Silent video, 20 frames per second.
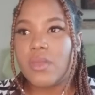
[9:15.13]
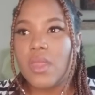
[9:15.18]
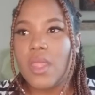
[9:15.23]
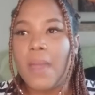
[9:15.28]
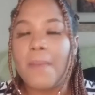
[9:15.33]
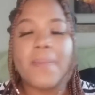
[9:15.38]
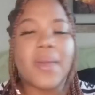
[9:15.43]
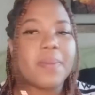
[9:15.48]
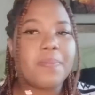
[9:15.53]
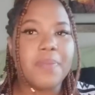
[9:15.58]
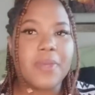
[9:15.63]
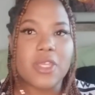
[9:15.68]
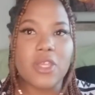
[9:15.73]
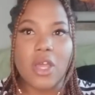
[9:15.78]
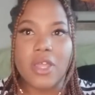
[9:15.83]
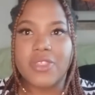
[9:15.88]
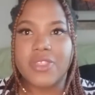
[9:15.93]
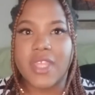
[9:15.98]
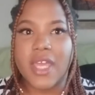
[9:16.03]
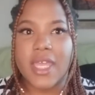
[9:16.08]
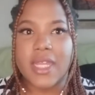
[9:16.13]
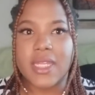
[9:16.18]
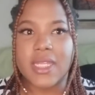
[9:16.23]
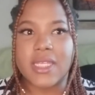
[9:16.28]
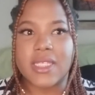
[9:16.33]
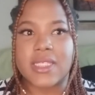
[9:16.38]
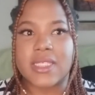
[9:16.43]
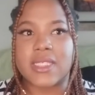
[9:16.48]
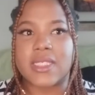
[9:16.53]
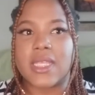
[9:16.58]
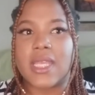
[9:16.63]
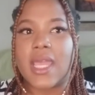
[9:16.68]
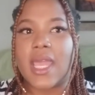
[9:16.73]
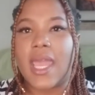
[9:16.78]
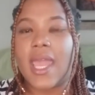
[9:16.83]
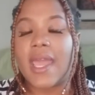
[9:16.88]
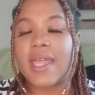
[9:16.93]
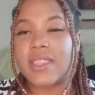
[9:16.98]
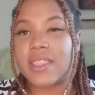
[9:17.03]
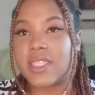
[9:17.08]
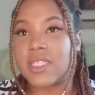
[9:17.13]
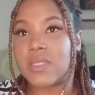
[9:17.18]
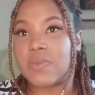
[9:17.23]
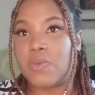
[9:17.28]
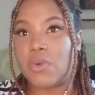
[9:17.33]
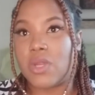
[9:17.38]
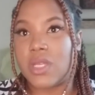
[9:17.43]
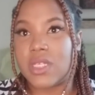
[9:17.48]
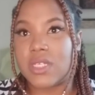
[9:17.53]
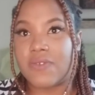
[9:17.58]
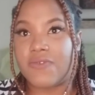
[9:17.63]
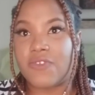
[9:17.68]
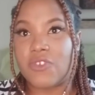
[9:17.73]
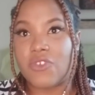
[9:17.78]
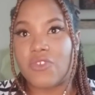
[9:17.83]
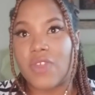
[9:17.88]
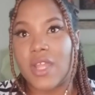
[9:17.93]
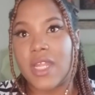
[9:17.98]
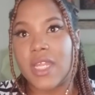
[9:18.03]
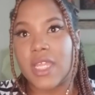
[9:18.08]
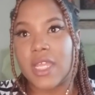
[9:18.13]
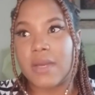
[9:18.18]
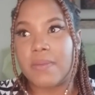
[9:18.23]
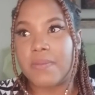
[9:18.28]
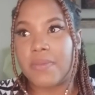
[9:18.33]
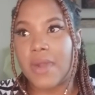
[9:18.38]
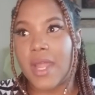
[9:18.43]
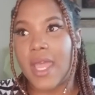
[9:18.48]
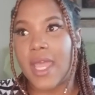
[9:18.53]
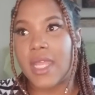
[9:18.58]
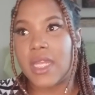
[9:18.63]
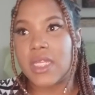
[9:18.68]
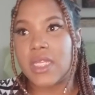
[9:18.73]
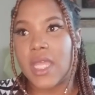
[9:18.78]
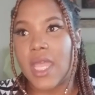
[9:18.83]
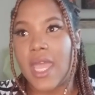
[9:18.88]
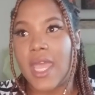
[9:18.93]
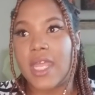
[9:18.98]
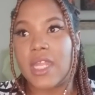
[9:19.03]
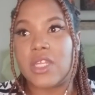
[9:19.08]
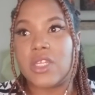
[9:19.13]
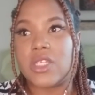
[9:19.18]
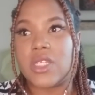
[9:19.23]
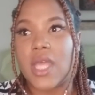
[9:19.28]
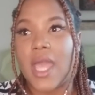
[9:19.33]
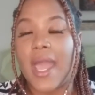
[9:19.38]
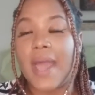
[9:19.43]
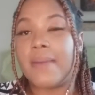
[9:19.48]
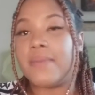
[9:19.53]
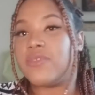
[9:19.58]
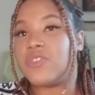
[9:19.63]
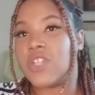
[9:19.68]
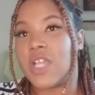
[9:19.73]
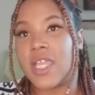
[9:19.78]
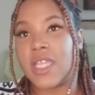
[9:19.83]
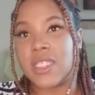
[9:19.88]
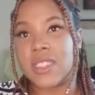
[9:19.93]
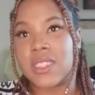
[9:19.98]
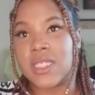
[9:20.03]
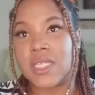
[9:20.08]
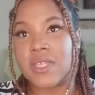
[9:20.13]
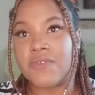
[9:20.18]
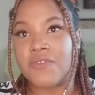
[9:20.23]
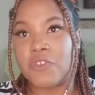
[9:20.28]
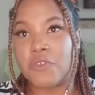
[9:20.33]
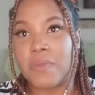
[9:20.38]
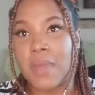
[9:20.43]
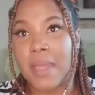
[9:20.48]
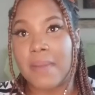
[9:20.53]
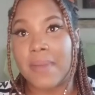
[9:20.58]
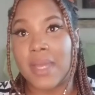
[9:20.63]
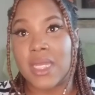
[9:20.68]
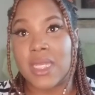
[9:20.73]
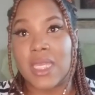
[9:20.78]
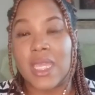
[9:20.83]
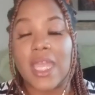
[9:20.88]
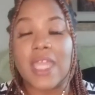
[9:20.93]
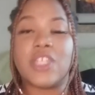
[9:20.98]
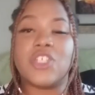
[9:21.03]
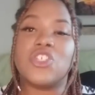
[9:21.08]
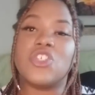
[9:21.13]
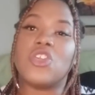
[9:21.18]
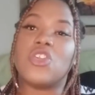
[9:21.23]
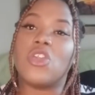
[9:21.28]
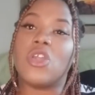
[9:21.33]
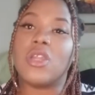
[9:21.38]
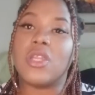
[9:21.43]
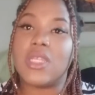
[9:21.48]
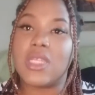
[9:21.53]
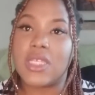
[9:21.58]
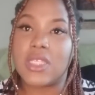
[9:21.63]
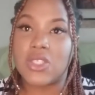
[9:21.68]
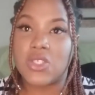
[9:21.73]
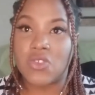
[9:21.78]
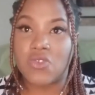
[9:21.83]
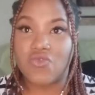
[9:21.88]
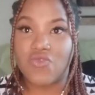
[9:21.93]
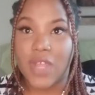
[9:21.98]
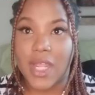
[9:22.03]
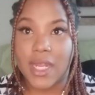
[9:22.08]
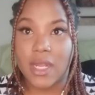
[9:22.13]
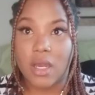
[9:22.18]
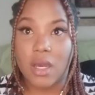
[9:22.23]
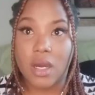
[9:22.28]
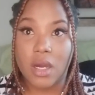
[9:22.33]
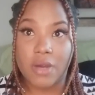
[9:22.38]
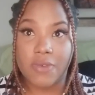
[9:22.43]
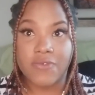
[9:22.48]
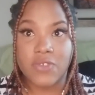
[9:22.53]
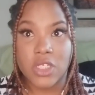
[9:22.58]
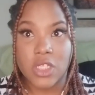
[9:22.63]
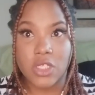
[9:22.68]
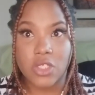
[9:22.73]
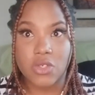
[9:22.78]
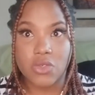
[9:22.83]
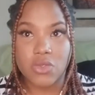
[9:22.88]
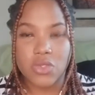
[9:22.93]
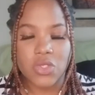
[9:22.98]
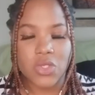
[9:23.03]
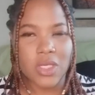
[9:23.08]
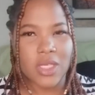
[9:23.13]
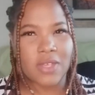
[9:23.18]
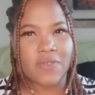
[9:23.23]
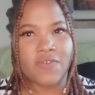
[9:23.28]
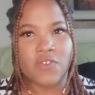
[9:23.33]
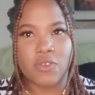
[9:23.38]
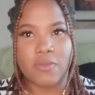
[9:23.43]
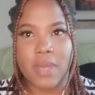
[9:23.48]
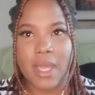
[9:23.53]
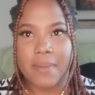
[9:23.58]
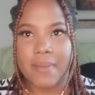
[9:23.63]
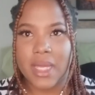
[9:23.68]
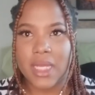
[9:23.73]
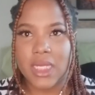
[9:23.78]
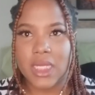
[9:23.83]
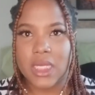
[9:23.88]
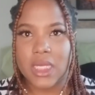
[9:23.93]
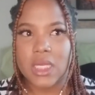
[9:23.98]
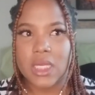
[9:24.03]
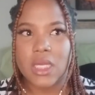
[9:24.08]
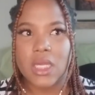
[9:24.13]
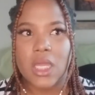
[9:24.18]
But beyond that, it's at this point, if you're running a brand and I'm trying to give you my money, I should not need to run after you to give you my money.